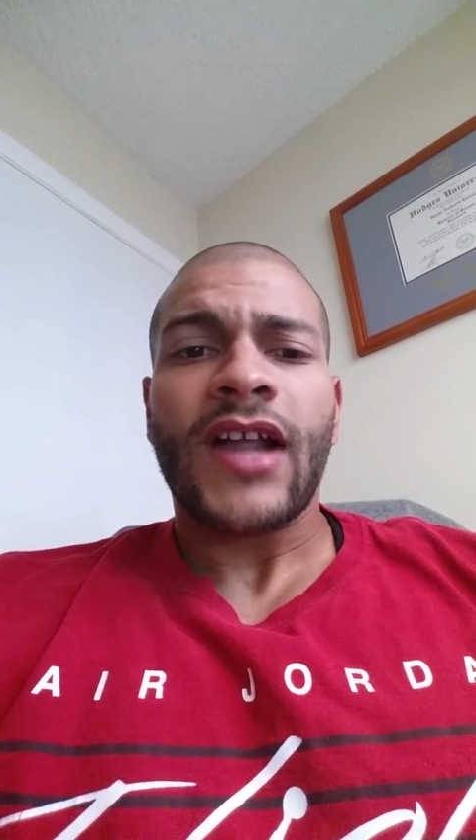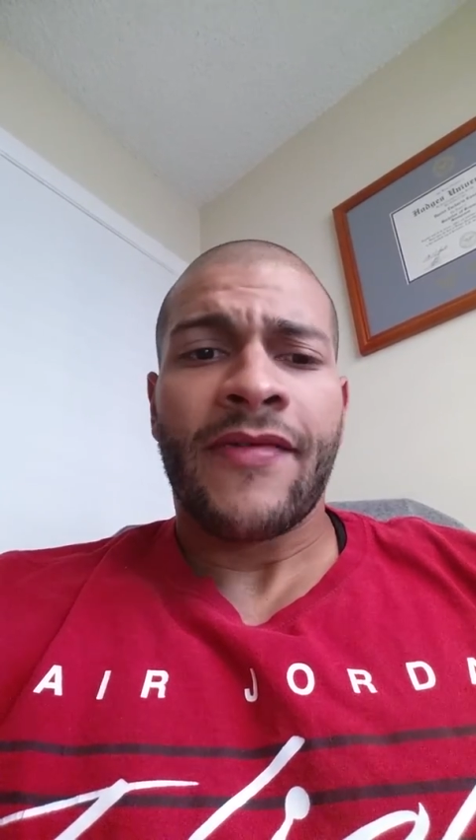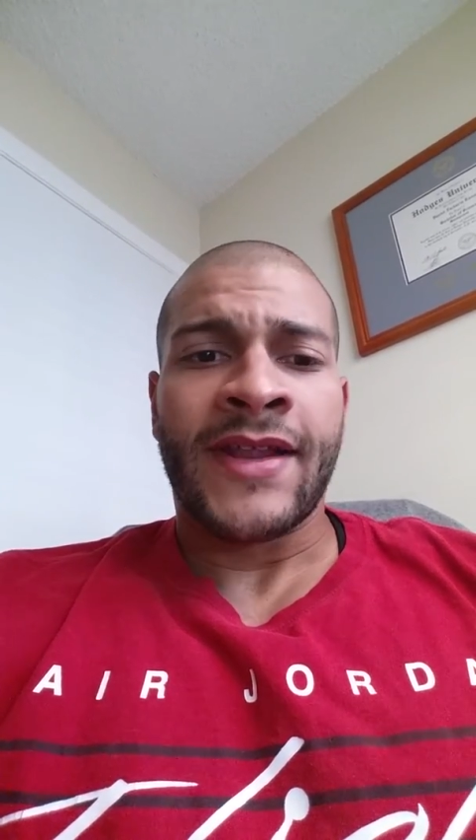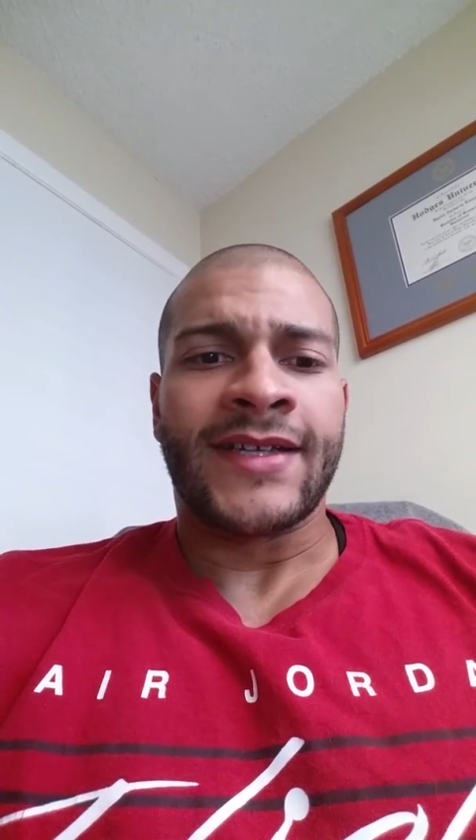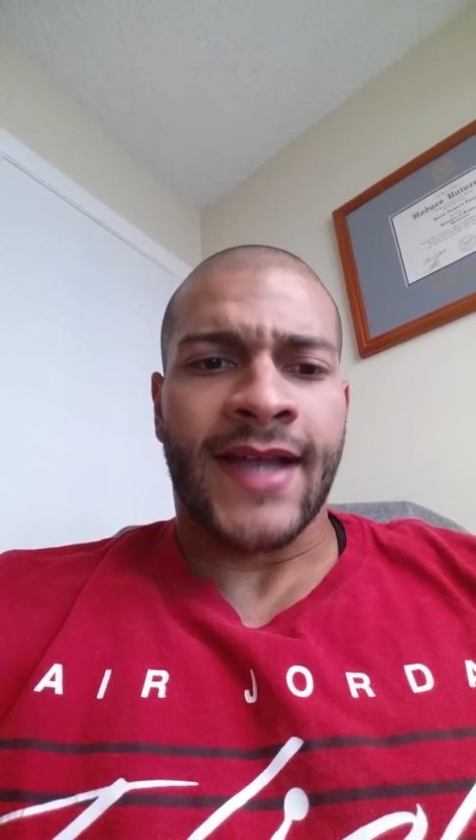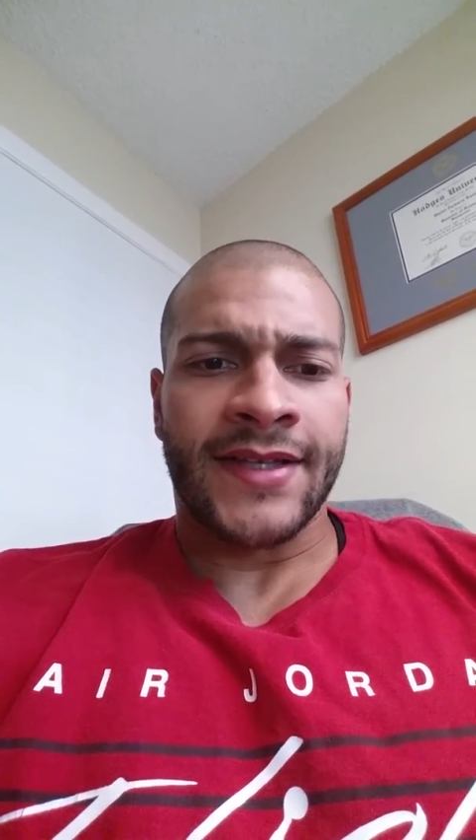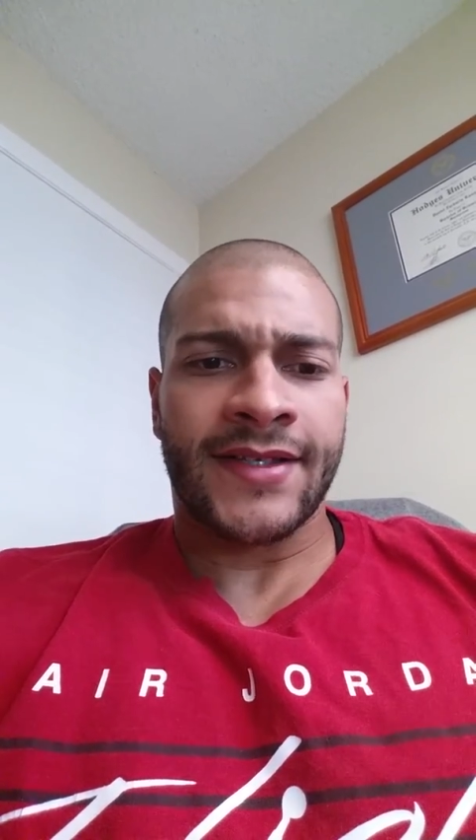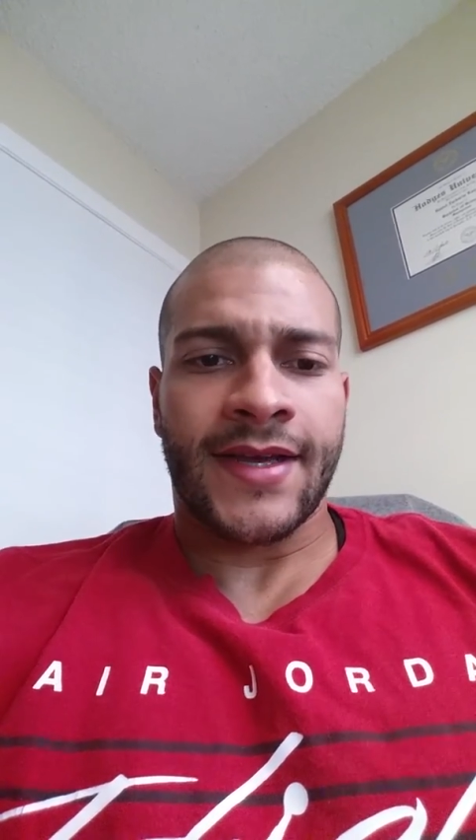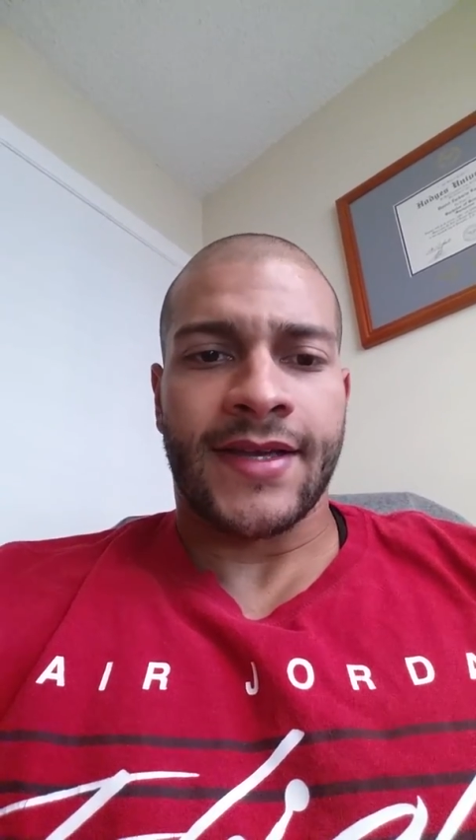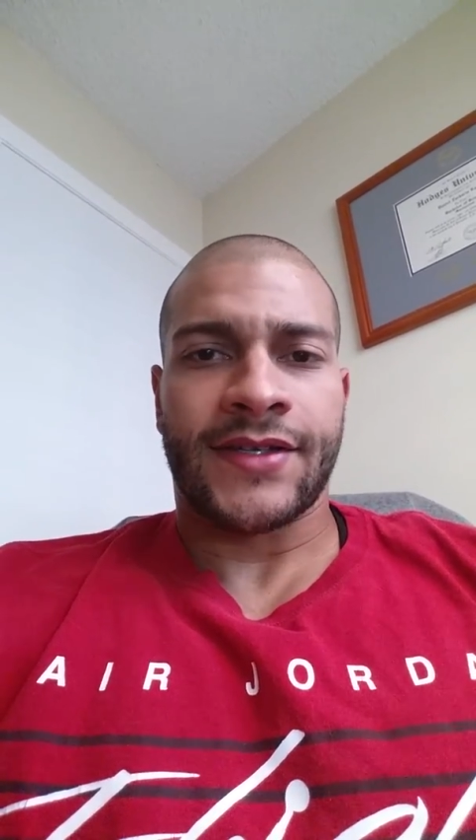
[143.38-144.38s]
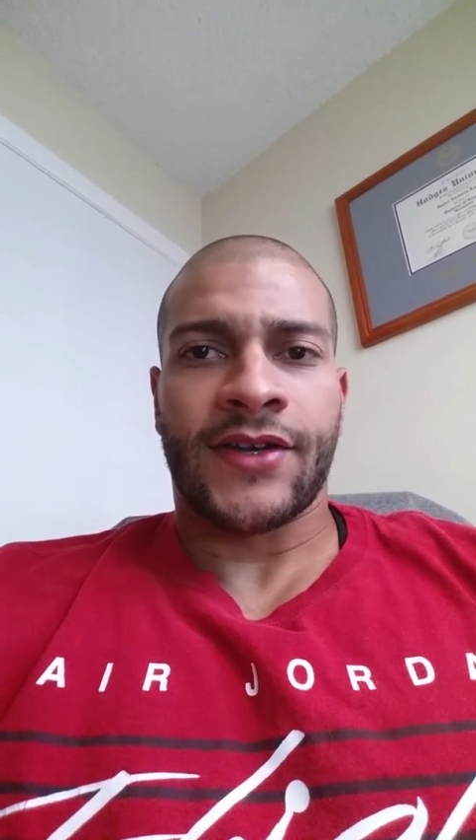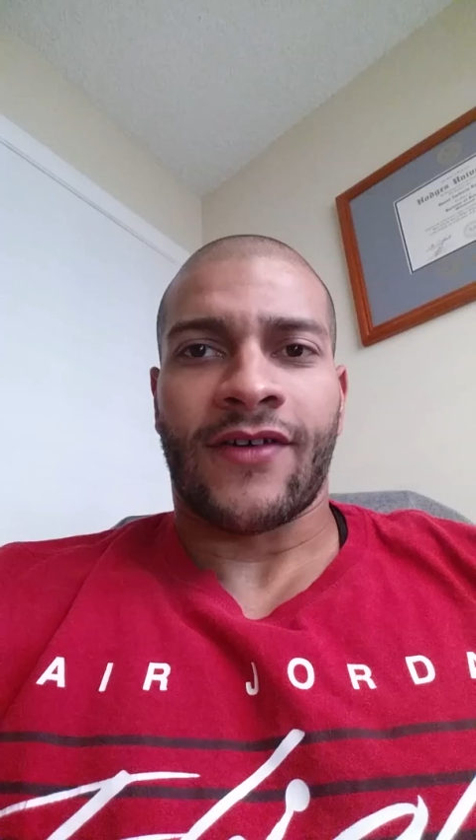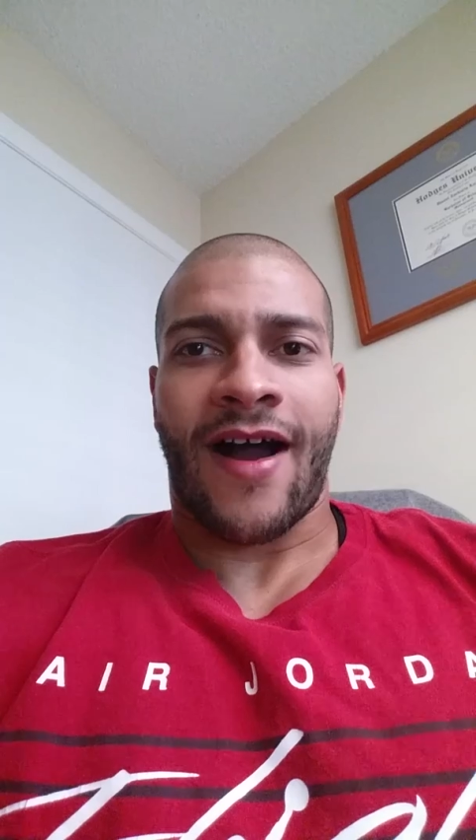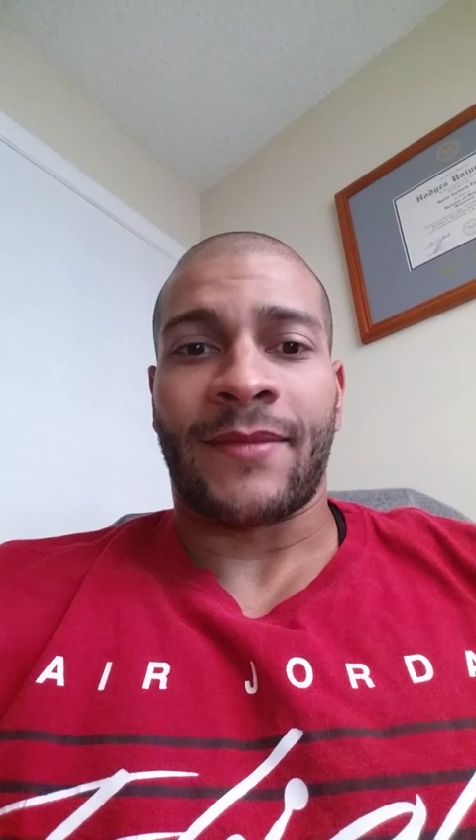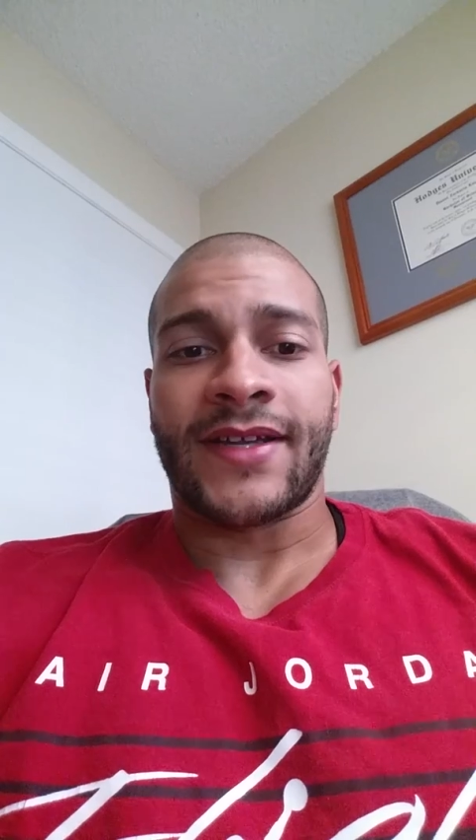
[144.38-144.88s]
and then intensity is
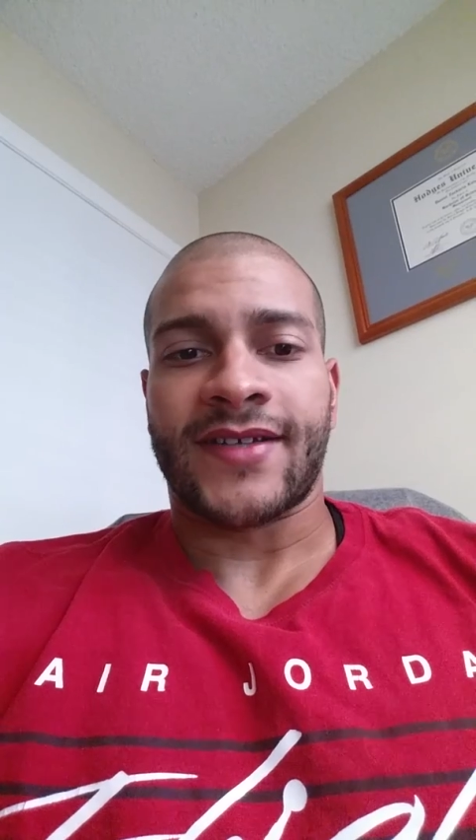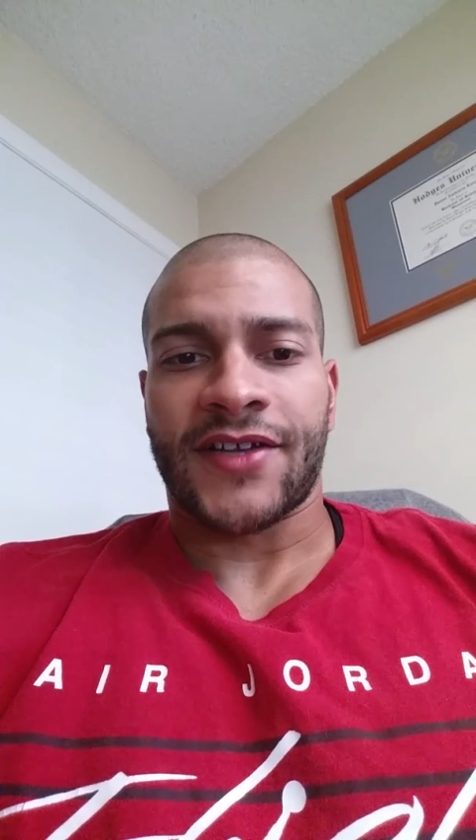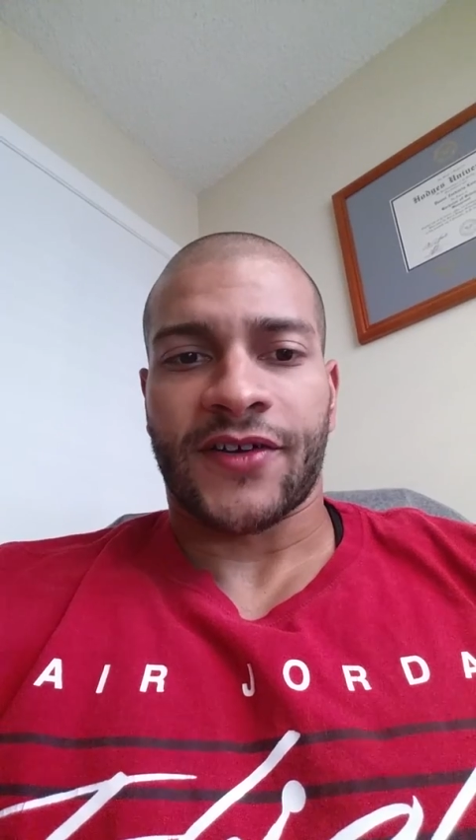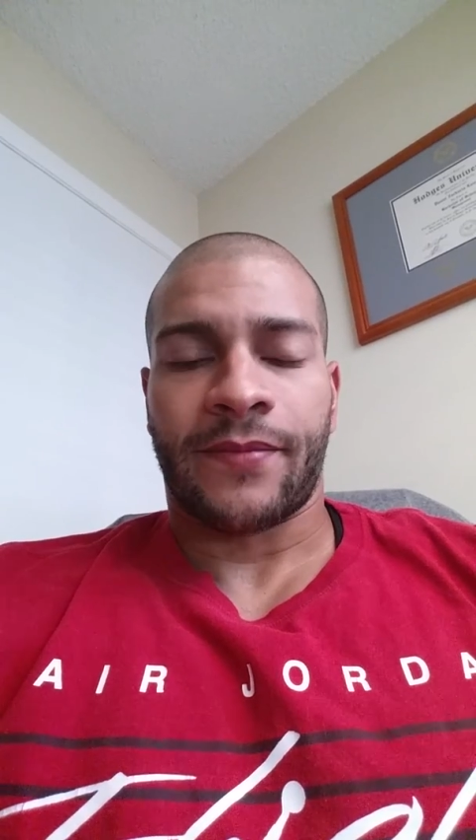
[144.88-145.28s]
how many sets